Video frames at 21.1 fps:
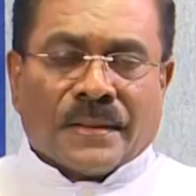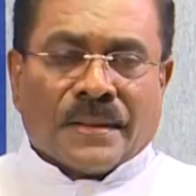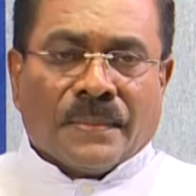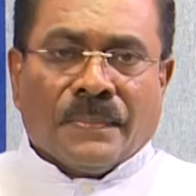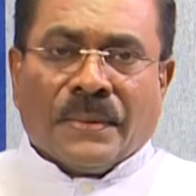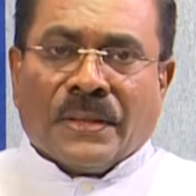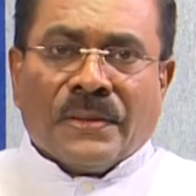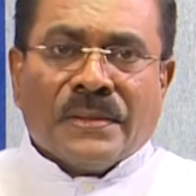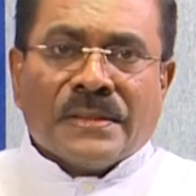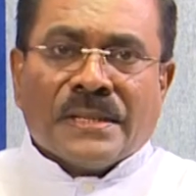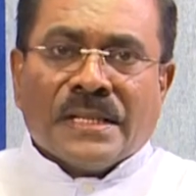
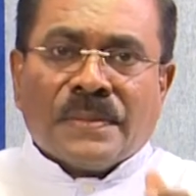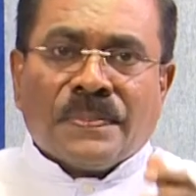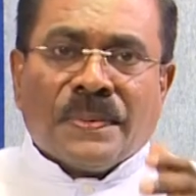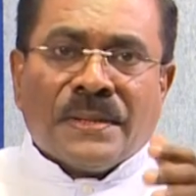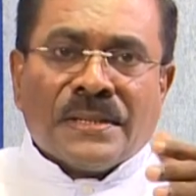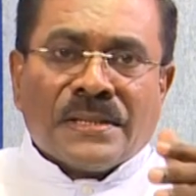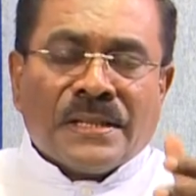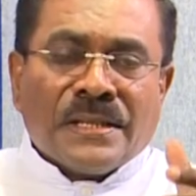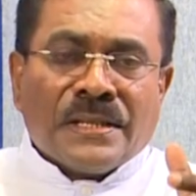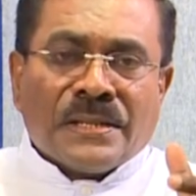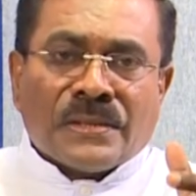because this
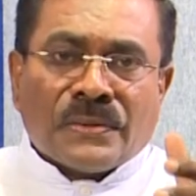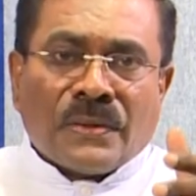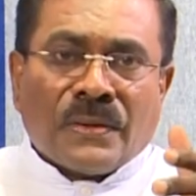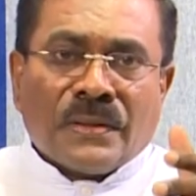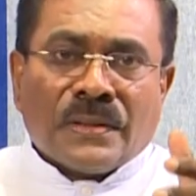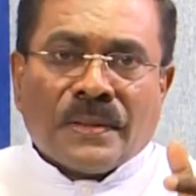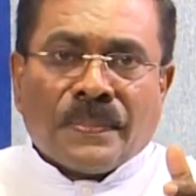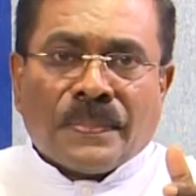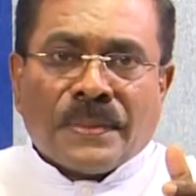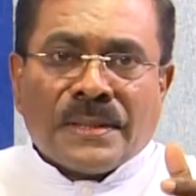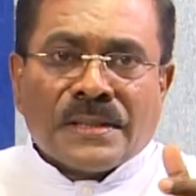person is
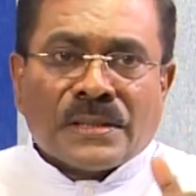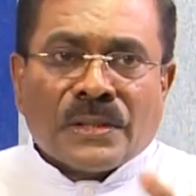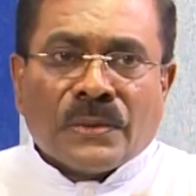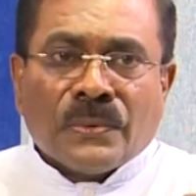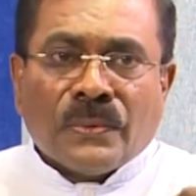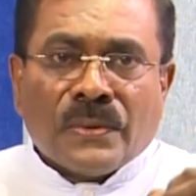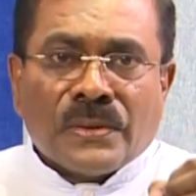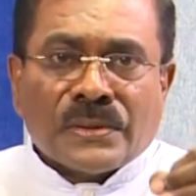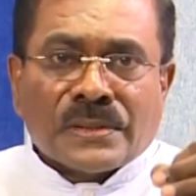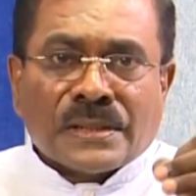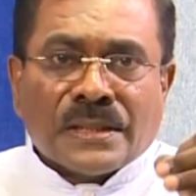not the person who
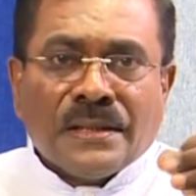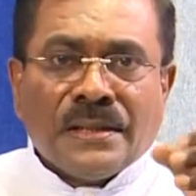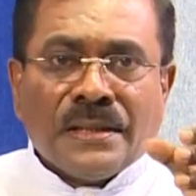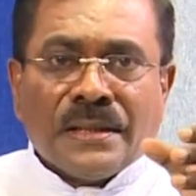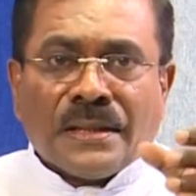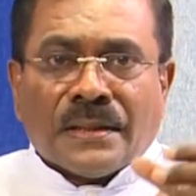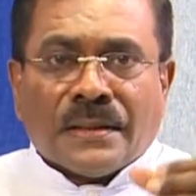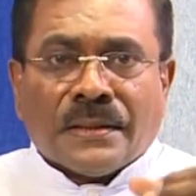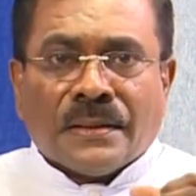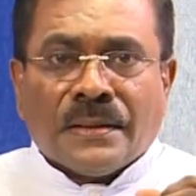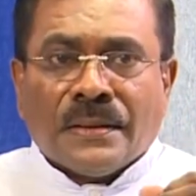was
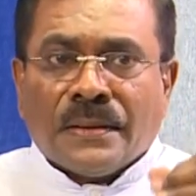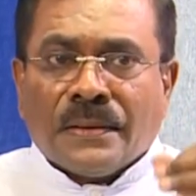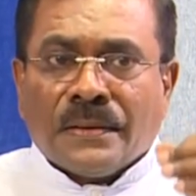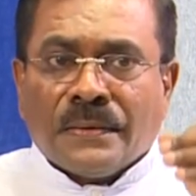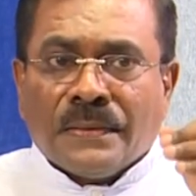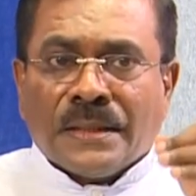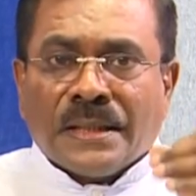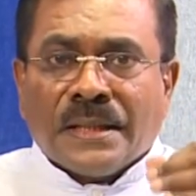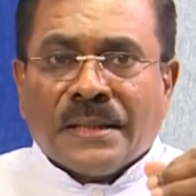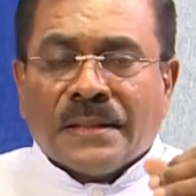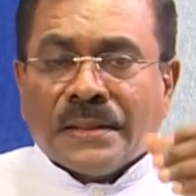earlier. We
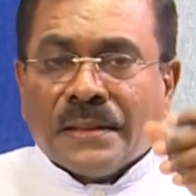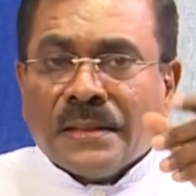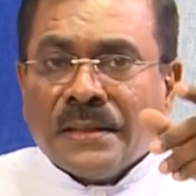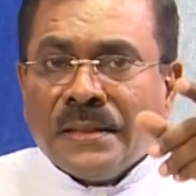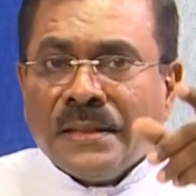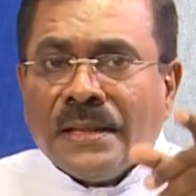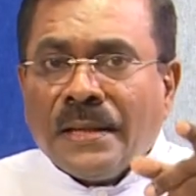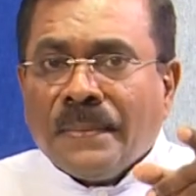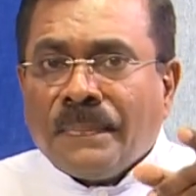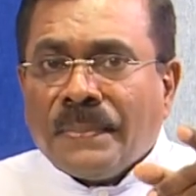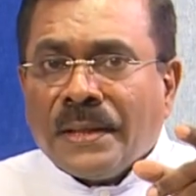think the
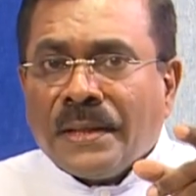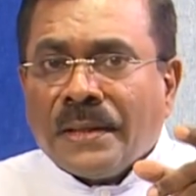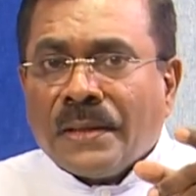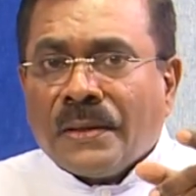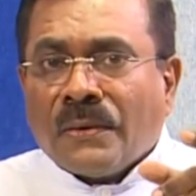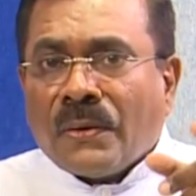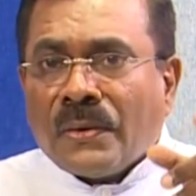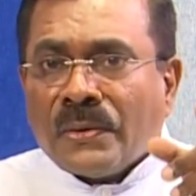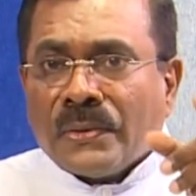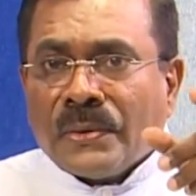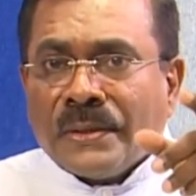earlier period,
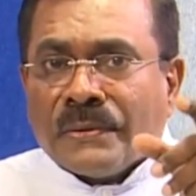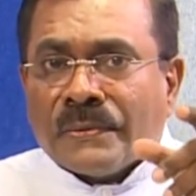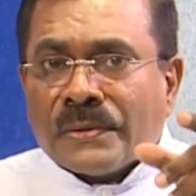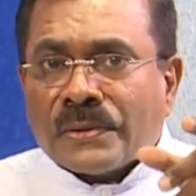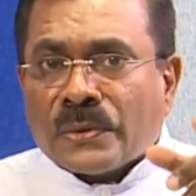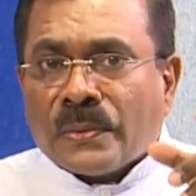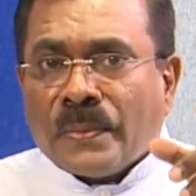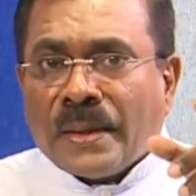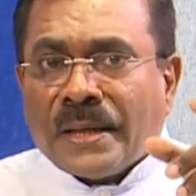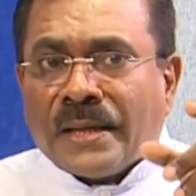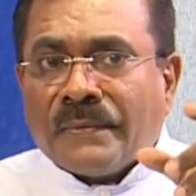although it was
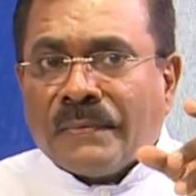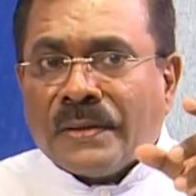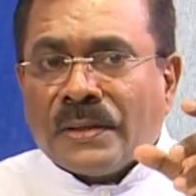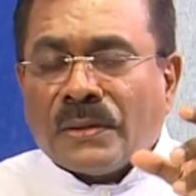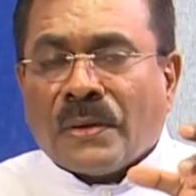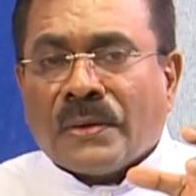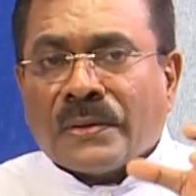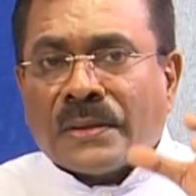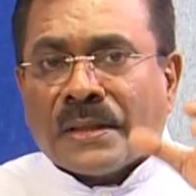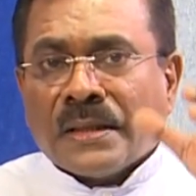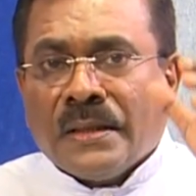romantic, we
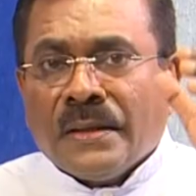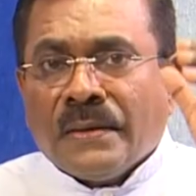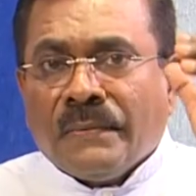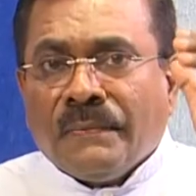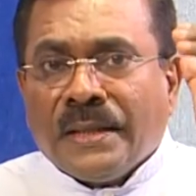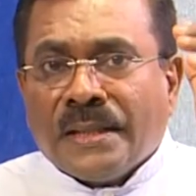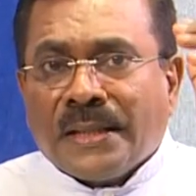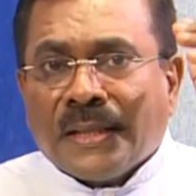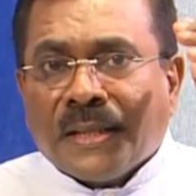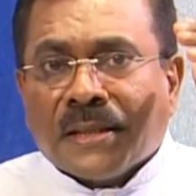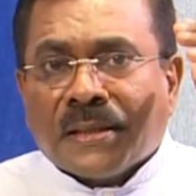
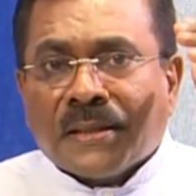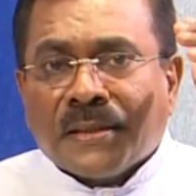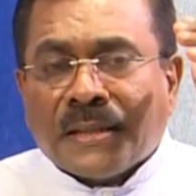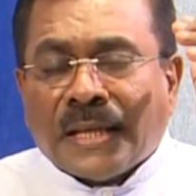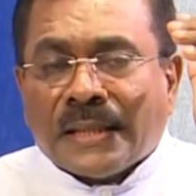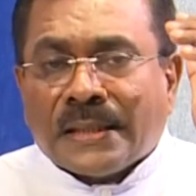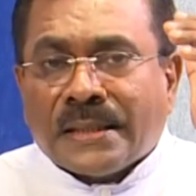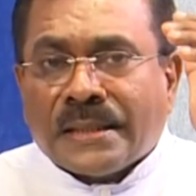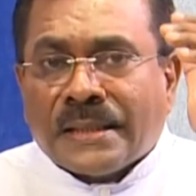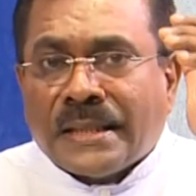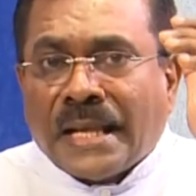think
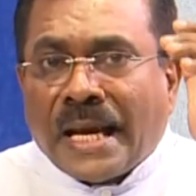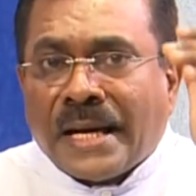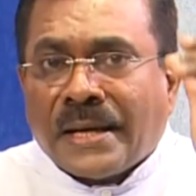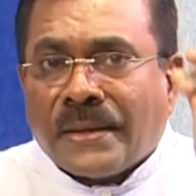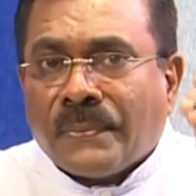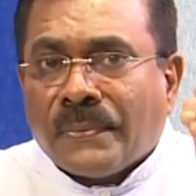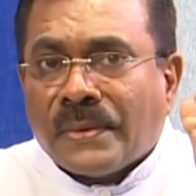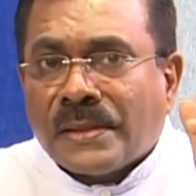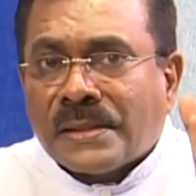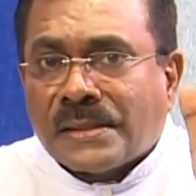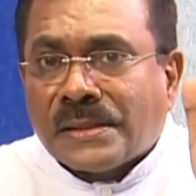that that
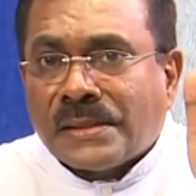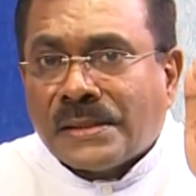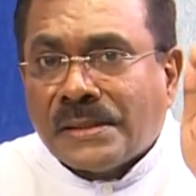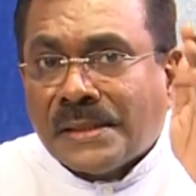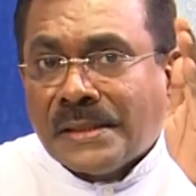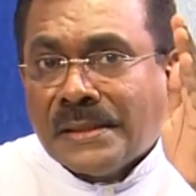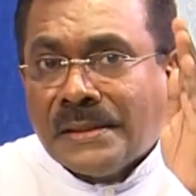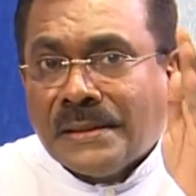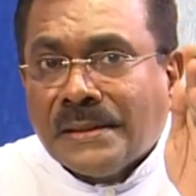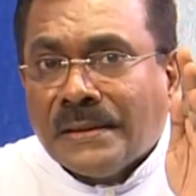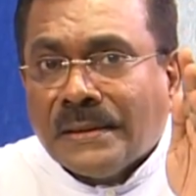was
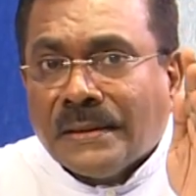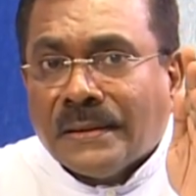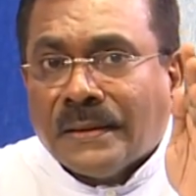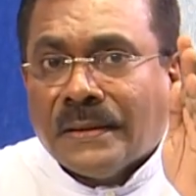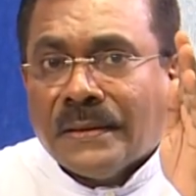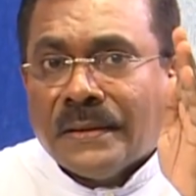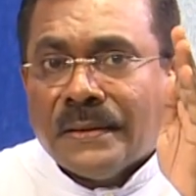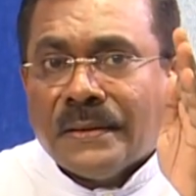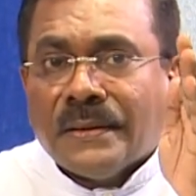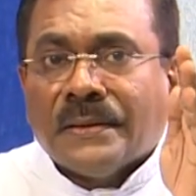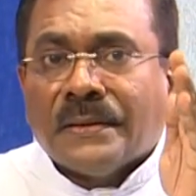
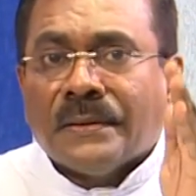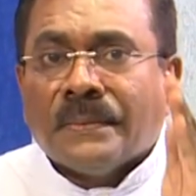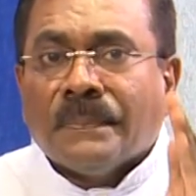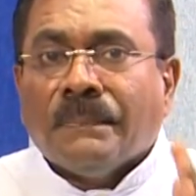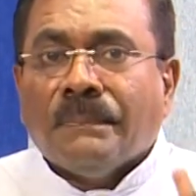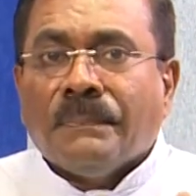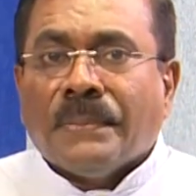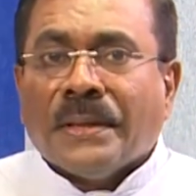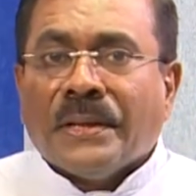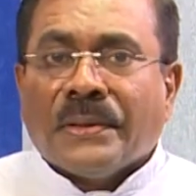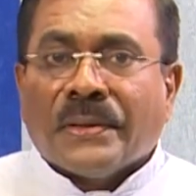the
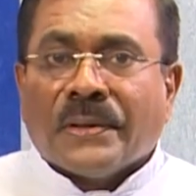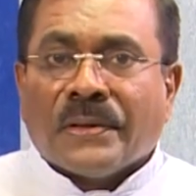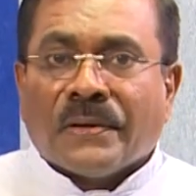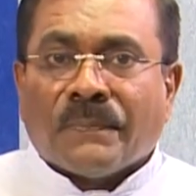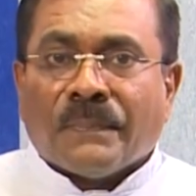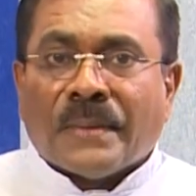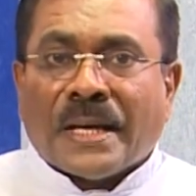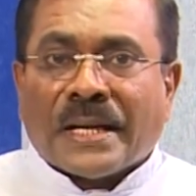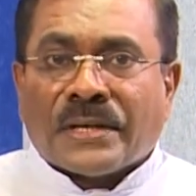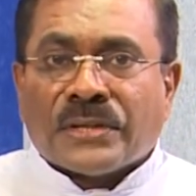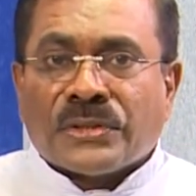period of
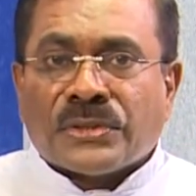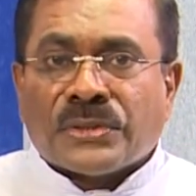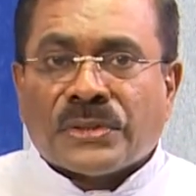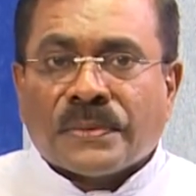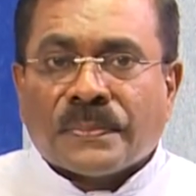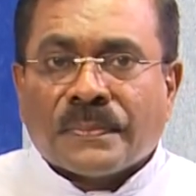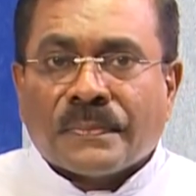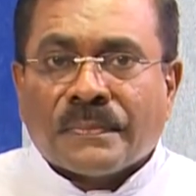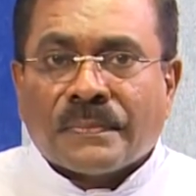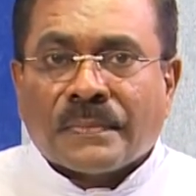marriage.